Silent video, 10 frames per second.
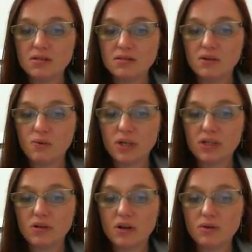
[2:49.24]
So when
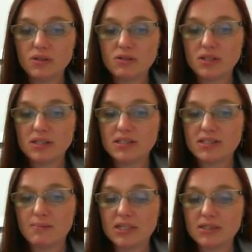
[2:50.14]
you go and do the
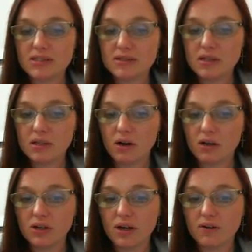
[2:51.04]
assignments,
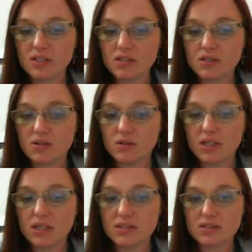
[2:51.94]
all you have to
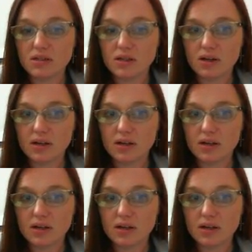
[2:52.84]
do is click